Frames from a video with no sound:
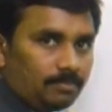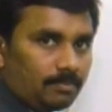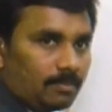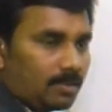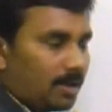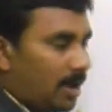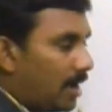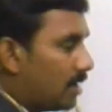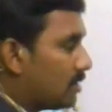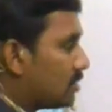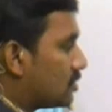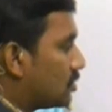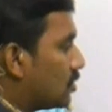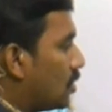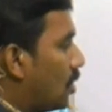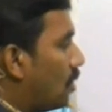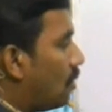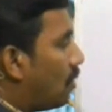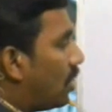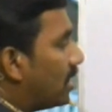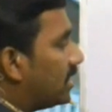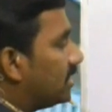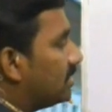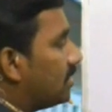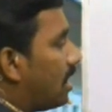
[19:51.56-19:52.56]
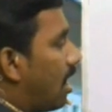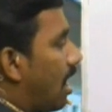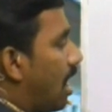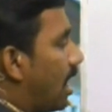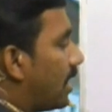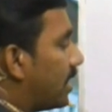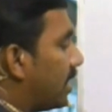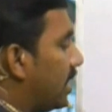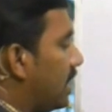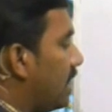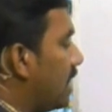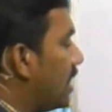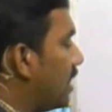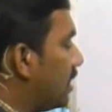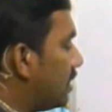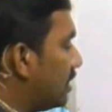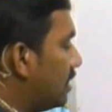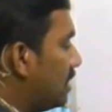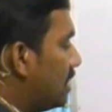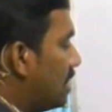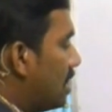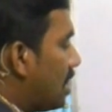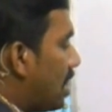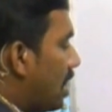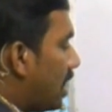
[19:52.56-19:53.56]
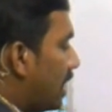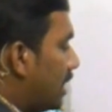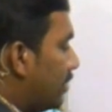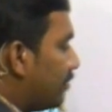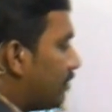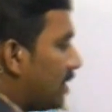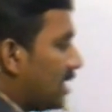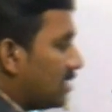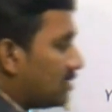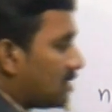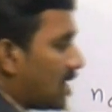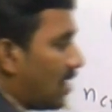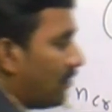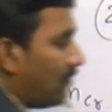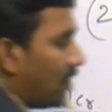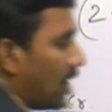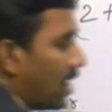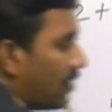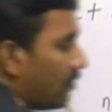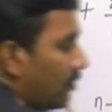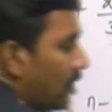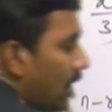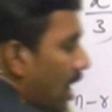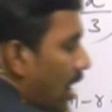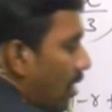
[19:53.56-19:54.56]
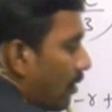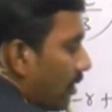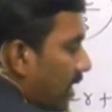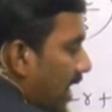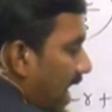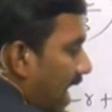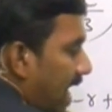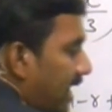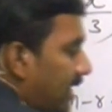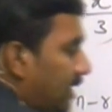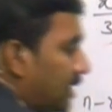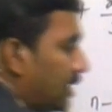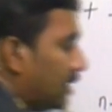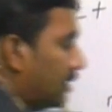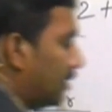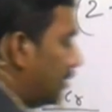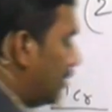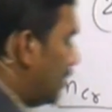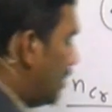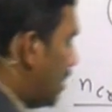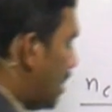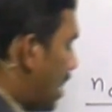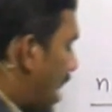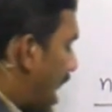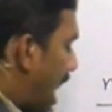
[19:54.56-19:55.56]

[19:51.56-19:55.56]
And so what is the r here? In place of r we have 8.